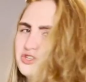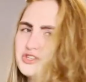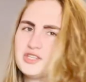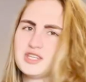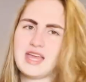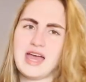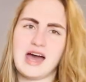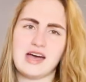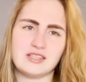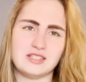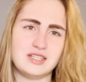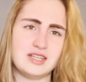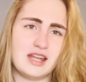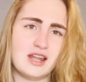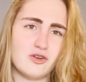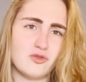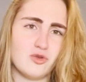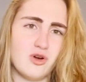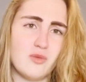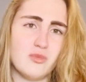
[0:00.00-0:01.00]
just cast it
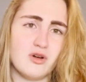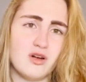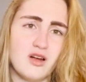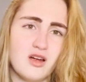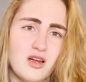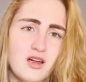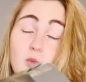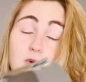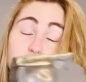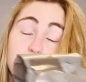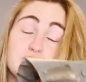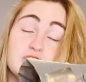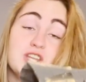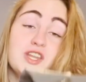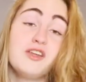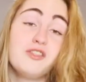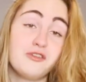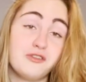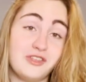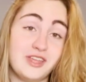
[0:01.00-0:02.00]
out of rubber, which is
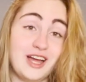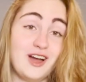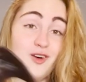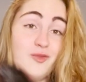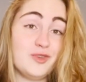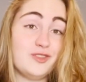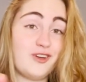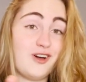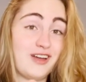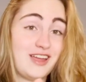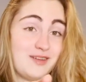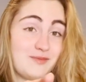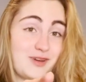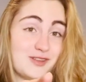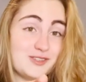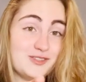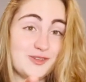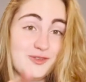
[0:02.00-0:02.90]
another thing I'll be talking about